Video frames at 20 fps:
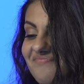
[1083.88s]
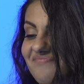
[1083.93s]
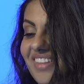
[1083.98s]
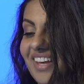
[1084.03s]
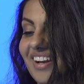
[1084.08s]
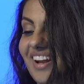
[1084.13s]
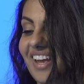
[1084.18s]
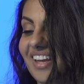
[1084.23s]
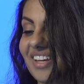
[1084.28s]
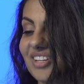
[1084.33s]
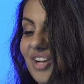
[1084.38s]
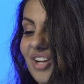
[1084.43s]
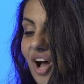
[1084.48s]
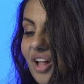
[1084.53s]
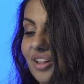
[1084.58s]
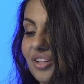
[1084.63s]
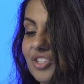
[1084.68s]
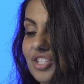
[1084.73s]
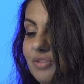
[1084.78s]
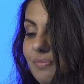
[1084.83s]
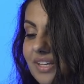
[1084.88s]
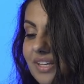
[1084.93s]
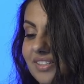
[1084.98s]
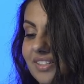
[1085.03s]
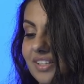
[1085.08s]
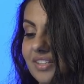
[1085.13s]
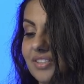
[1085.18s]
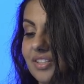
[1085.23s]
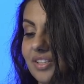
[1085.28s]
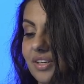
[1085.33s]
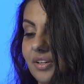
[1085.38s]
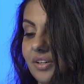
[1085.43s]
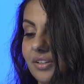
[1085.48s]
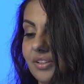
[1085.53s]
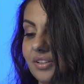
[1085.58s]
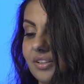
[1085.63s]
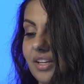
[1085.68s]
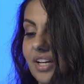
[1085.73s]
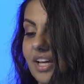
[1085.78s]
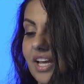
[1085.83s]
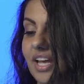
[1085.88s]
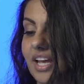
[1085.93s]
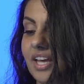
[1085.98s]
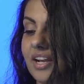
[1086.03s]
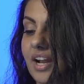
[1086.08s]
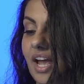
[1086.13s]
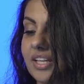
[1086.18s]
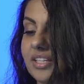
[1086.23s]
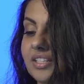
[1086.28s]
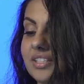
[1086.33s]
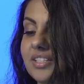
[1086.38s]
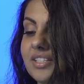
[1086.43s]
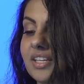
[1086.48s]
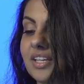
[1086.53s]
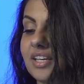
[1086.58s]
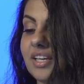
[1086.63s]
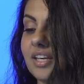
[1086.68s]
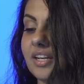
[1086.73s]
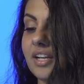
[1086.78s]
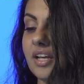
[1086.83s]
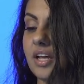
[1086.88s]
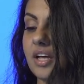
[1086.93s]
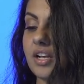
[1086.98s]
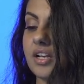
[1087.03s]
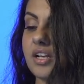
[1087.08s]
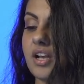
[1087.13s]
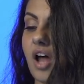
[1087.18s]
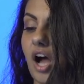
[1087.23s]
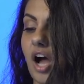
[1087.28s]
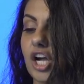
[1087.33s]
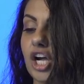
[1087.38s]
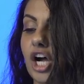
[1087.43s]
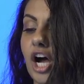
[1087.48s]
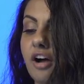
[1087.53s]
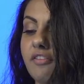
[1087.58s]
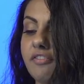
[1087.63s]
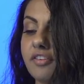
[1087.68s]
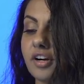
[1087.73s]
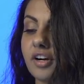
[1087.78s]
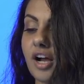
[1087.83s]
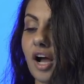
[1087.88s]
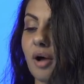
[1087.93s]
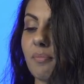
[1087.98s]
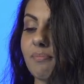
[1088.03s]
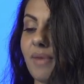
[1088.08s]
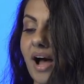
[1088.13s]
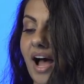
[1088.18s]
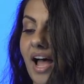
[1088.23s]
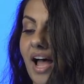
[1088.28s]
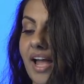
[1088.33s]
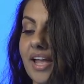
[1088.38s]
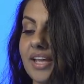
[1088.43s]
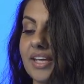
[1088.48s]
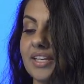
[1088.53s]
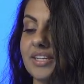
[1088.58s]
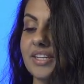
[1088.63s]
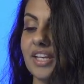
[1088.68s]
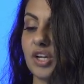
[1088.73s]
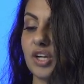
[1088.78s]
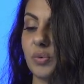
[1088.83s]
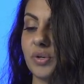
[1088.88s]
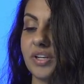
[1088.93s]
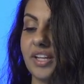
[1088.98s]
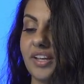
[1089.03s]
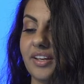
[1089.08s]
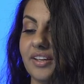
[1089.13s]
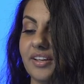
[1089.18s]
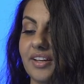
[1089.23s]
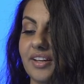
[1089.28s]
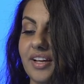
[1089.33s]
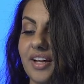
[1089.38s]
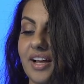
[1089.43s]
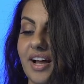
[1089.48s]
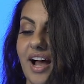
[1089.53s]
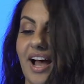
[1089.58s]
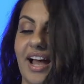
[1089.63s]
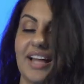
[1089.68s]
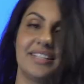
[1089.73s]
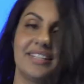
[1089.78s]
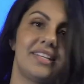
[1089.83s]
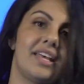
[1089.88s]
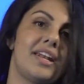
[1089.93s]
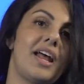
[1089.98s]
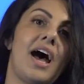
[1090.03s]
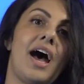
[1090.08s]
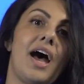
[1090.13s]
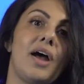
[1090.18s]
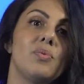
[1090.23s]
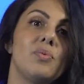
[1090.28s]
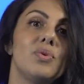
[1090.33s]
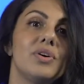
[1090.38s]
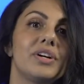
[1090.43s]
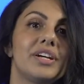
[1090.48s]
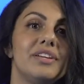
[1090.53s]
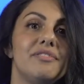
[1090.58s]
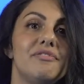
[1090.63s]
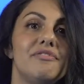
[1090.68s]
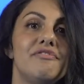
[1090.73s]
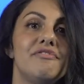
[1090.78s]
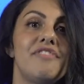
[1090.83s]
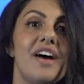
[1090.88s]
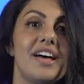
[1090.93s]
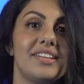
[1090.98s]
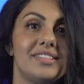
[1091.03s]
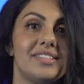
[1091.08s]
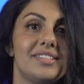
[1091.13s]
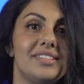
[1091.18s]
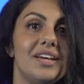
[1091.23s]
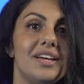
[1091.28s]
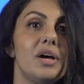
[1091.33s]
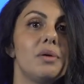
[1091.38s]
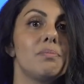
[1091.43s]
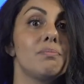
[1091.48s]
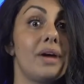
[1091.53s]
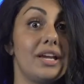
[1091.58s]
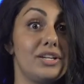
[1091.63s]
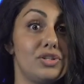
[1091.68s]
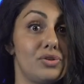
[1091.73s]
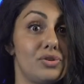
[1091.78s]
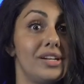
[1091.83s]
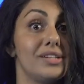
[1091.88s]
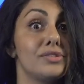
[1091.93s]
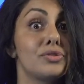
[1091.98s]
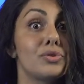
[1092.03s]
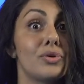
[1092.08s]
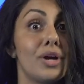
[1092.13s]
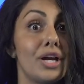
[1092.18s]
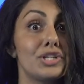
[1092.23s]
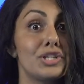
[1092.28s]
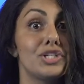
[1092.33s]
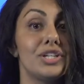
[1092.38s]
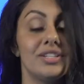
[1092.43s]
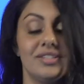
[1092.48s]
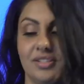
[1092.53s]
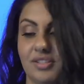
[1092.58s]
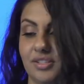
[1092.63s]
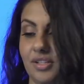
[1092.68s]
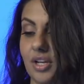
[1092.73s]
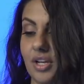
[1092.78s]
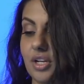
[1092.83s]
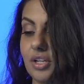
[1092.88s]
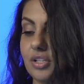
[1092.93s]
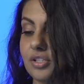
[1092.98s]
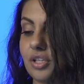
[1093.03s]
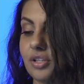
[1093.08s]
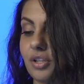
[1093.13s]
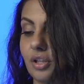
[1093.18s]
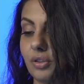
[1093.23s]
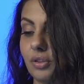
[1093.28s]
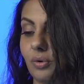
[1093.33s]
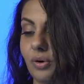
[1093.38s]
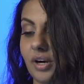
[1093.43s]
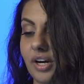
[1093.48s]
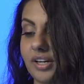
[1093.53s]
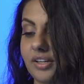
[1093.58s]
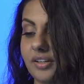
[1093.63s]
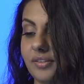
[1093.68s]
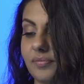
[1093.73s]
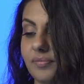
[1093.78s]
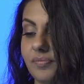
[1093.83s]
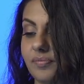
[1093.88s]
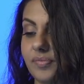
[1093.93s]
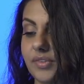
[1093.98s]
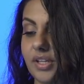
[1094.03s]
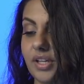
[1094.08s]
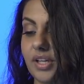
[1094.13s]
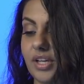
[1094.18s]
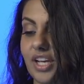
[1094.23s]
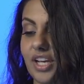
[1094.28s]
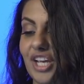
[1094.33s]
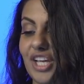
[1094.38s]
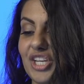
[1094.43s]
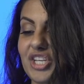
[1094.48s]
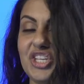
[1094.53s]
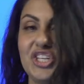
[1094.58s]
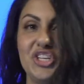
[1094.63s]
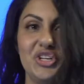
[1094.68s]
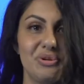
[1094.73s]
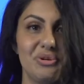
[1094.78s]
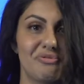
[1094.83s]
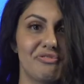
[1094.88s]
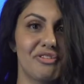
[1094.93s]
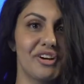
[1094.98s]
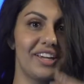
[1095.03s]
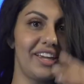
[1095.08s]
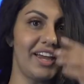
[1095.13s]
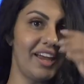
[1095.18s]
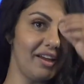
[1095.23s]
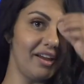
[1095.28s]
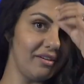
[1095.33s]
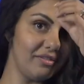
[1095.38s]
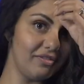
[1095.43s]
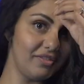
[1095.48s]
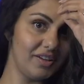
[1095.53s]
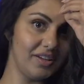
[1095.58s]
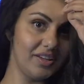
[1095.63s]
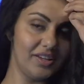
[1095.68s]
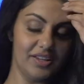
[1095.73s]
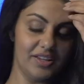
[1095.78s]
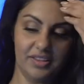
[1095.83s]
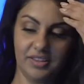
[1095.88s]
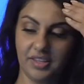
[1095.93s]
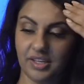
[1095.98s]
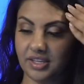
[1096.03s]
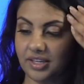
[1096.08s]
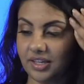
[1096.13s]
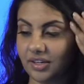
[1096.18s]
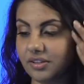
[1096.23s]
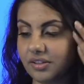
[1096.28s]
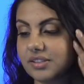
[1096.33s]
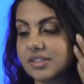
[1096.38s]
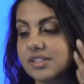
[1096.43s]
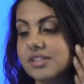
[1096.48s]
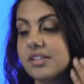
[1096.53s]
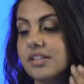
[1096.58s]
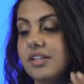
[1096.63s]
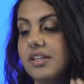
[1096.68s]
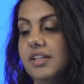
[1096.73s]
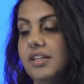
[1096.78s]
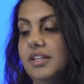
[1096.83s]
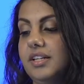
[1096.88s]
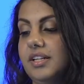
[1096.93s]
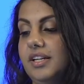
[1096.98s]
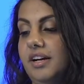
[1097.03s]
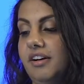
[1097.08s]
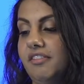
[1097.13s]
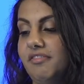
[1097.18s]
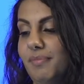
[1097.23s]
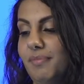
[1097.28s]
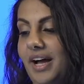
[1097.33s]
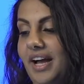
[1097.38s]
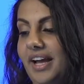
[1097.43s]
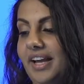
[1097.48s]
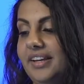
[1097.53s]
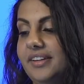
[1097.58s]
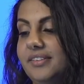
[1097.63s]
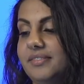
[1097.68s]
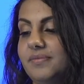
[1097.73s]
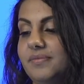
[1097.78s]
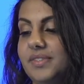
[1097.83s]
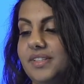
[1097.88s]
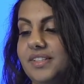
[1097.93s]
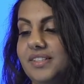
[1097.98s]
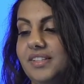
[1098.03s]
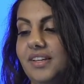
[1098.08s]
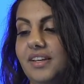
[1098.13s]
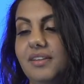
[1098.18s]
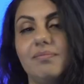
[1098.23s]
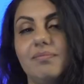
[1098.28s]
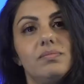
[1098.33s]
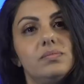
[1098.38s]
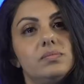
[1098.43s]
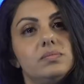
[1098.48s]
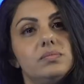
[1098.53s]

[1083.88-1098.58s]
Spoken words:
"Then I acknowledged my sin to you, and I did not cover up my iniquity. I said, I will confess my transgressions to the Lord, and you forgave the guilt of my sin."